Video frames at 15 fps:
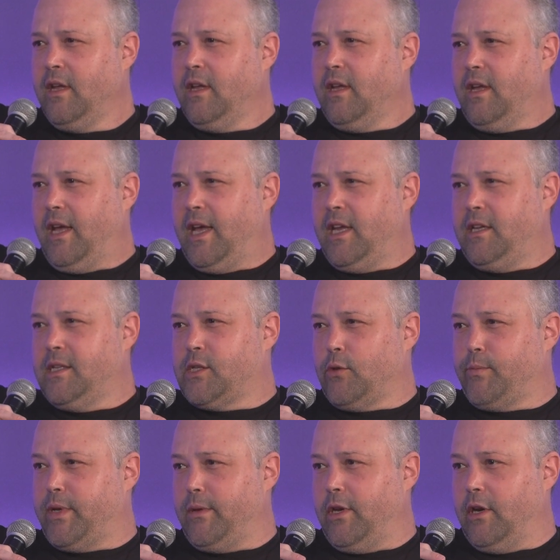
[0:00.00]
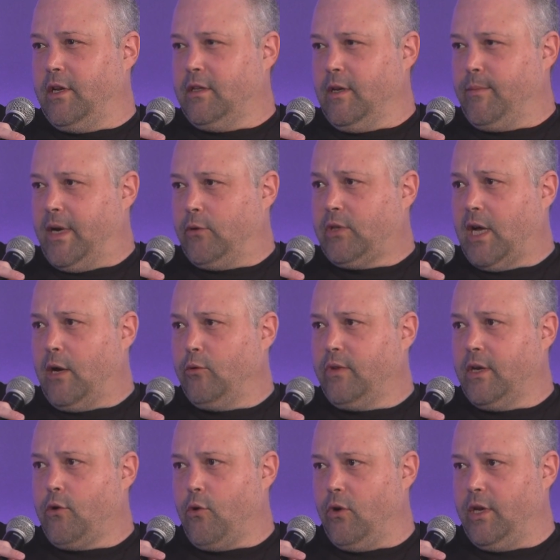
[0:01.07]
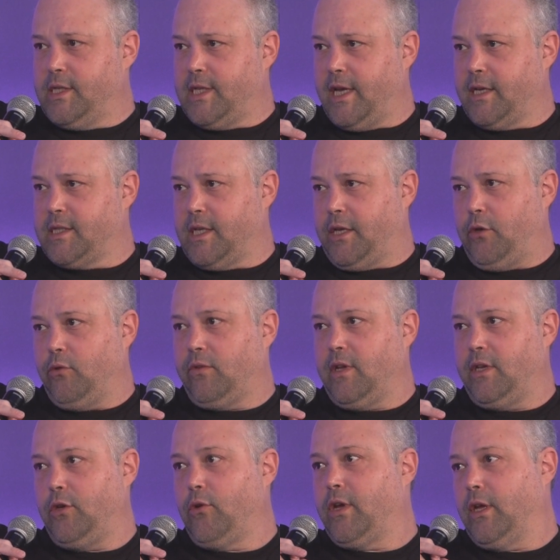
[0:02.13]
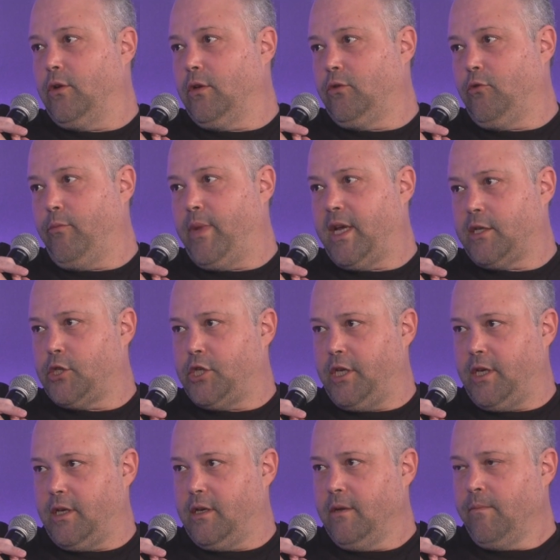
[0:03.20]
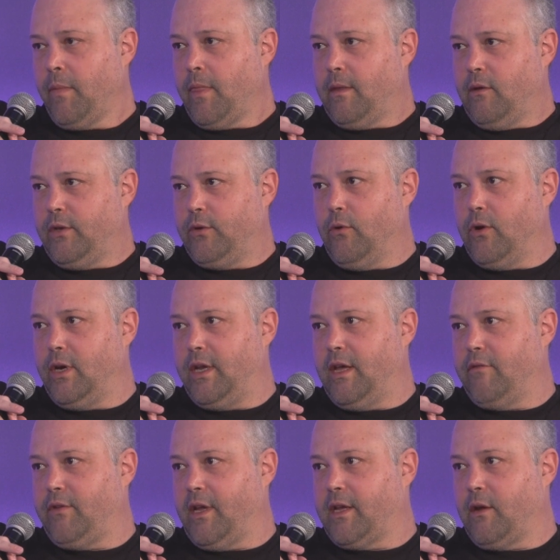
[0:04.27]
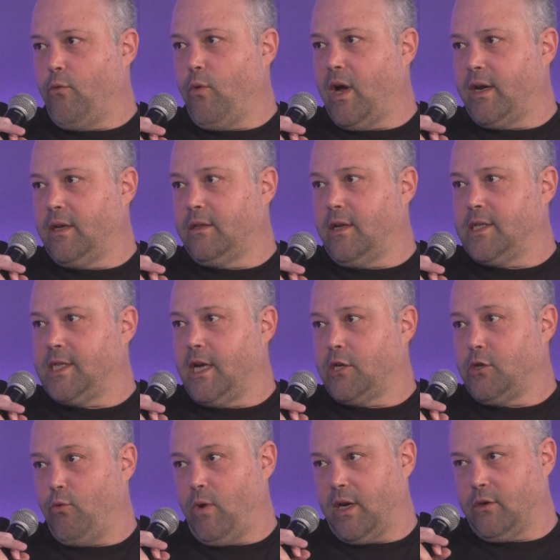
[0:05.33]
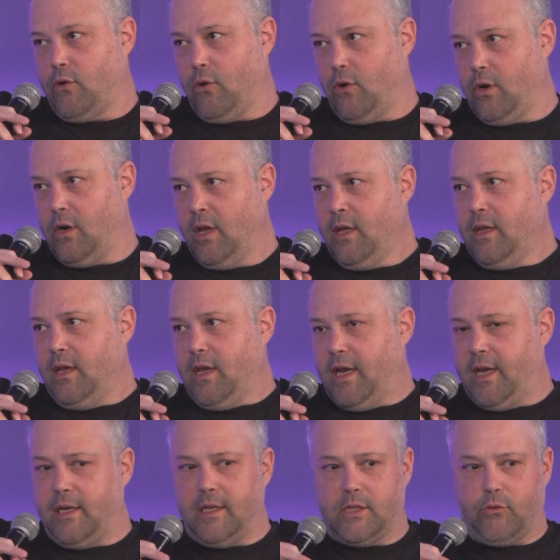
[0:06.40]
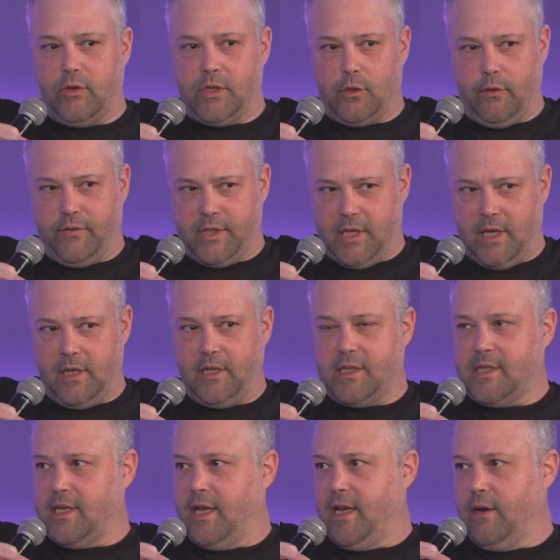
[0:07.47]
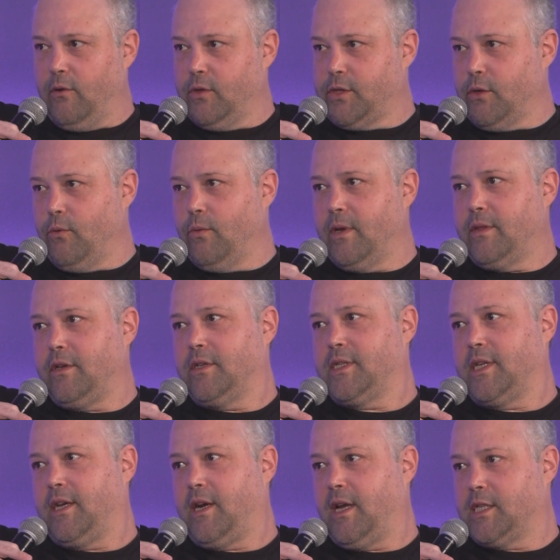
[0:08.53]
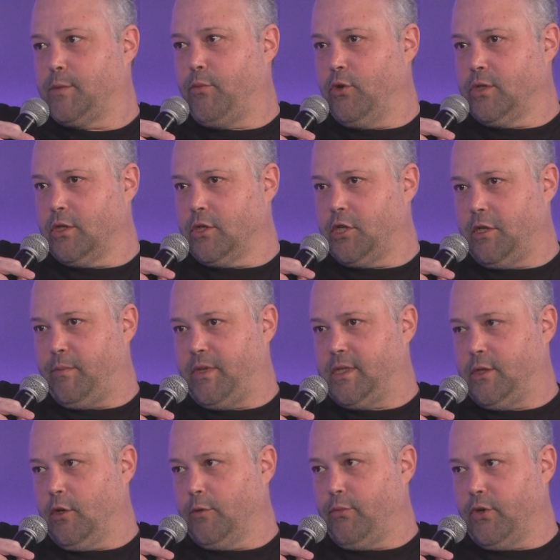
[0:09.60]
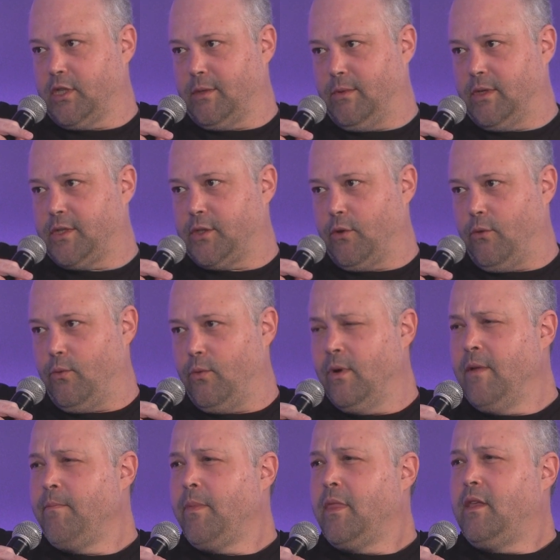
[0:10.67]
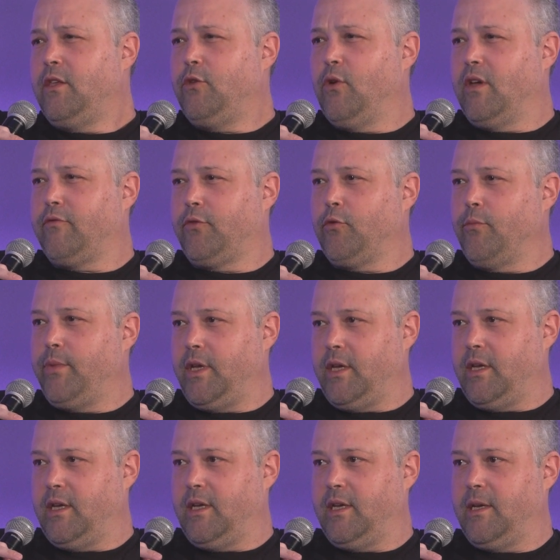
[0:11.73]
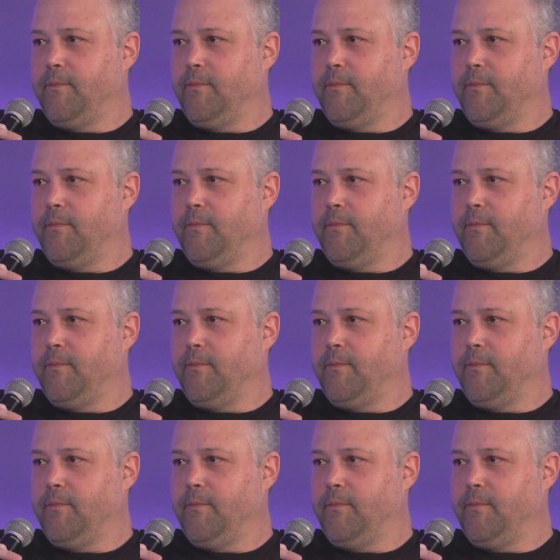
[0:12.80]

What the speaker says: And it's opinionated about how the call is executed. You cannot do batching. You only have like a one transaction, one call, and as Kristof said, it's also there's a gas sponsorship is not possible, so you have to be.